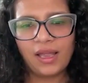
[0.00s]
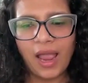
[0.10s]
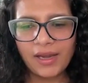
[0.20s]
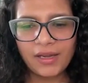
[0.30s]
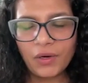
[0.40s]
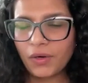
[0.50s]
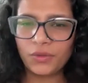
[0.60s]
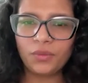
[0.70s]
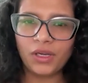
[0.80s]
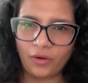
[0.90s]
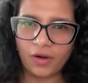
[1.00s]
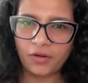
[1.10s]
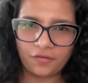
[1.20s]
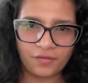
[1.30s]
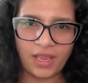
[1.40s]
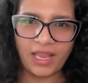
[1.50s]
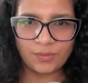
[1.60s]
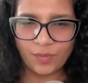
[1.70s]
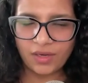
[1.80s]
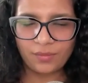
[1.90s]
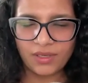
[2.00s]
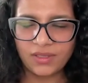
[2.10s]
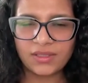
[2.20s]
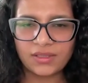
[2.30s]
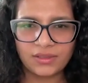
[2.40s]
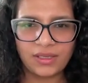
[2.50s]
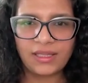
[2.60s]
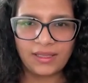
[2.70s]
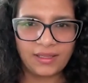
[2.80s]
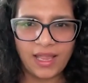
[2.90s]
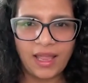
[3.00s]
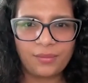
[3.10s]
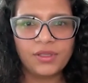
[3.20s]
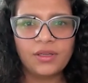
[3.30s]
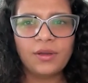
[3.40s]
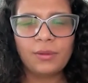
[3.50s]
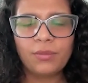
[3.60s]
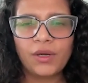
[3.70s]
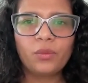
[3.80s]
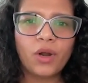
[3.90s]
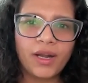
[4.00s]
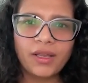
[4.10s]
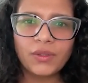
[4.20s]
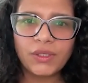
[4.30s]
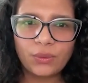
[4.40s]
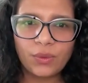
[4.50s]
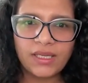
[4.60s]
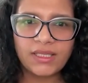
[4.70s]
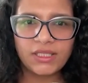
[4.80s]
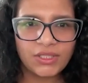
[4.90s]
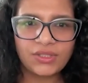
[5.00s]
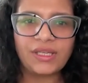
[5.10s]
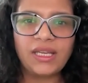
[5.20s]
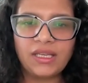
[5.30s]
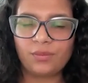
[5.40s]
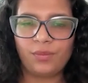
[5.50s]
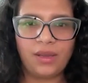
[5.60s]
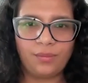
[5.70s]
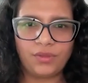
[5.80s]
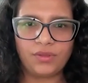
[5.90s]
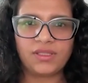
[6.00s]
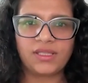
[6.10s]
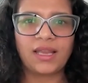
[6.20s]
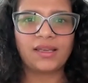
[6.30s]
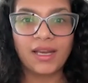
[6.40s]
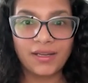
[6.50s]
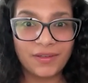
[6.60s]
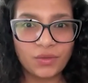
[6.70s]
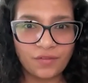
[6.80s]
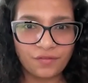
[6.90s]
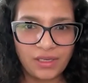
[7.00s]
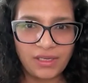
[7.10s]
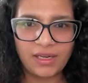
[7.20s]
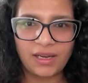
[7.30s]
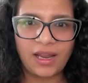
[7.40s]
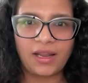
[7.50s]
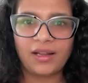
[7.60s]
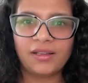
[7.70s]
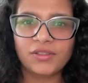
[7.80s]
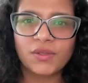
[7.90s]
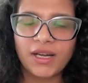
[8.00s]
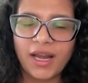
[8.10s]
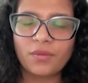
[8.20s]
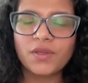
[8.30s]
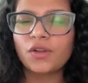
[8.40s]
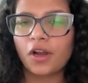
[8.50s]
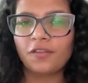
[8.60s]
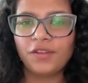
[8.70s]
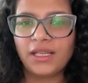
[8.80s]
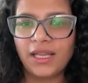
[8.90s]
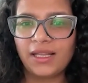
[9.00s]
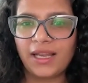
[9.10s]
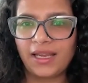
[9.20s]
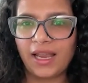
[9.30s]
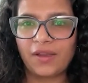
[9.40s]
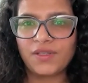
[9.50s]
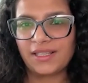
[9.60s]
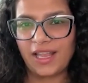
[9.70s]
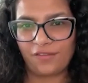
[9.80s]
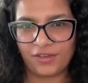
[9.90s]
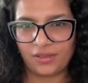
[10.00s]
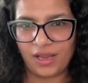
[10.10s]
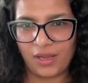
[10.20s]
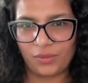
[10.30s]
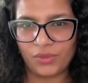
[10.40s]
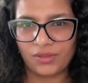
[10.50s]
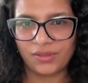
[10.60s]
I did not do a lot of experiments in the lab, but what I could do is just read papers and get into the field so that I was not feeling like I was left out.